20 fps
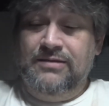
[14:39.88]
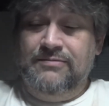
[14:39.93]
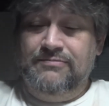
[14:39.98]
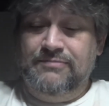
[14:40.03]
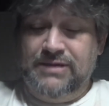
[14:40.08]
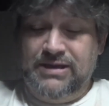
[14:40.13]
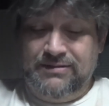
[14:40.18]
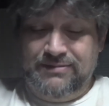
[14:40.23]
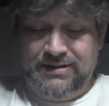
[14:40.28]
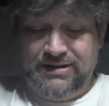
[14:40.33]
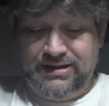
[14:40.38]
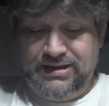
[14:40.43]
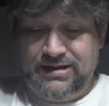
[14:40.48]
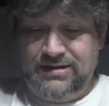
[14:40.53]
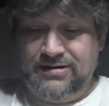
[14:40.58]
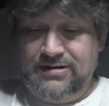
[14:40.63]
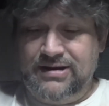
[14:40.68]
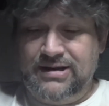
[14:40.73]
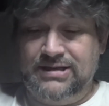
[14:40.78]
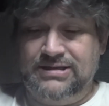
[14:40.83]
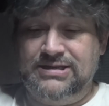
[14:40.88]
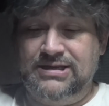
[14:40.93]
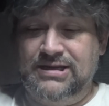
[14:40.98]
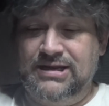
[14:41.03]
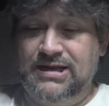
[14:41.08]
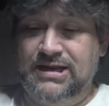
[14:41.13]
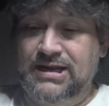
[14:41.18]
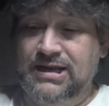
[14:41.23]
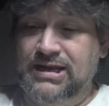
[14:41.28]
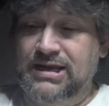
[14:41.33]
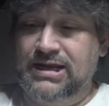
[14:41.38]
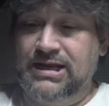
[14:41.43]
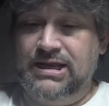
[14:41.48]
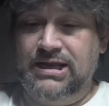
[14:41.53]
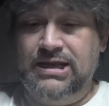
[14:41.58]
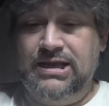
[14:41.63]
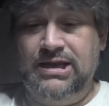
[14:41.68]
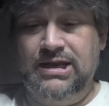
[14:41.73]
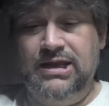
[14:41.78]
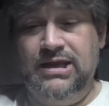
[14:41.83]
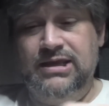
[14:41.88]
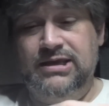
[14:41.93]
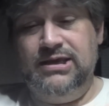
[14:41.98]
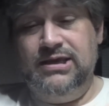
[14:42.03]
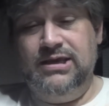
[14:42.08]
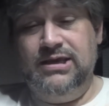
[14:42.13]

Maybe later, not tonight. I got a headache.